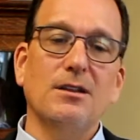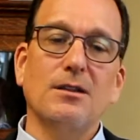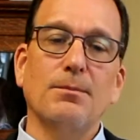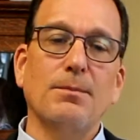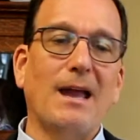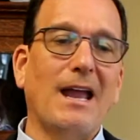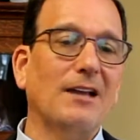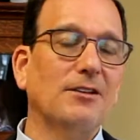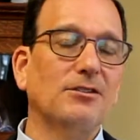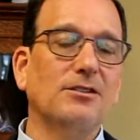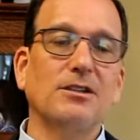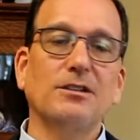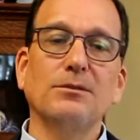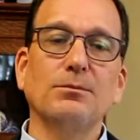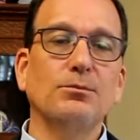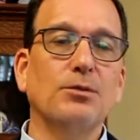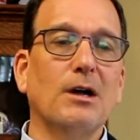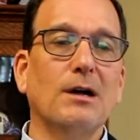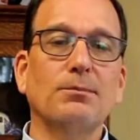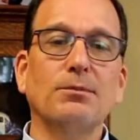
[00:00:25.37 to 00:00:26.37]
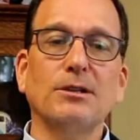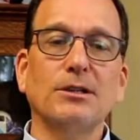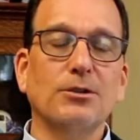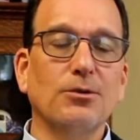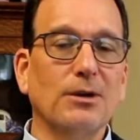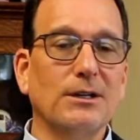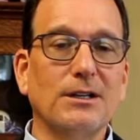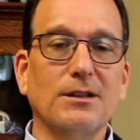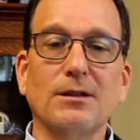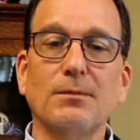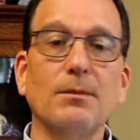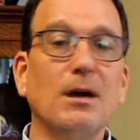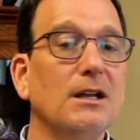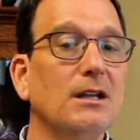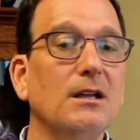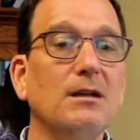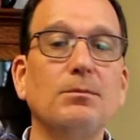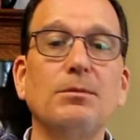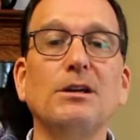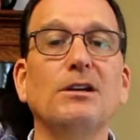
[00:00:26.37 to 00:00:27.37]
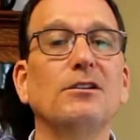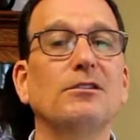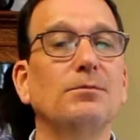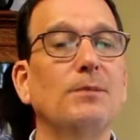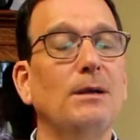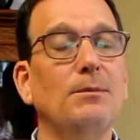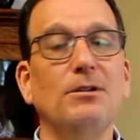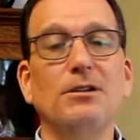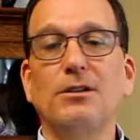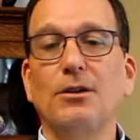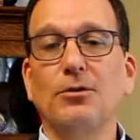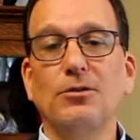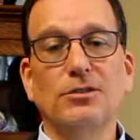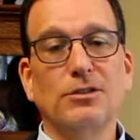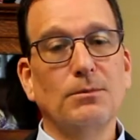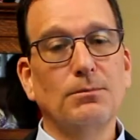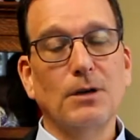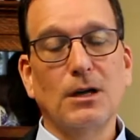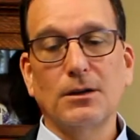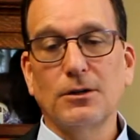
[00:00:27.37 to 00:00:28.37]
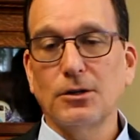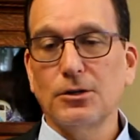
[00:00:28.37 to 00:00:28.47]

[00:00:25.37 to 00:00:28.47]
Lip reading: the banks didn't properly credit the money, because maybe there was a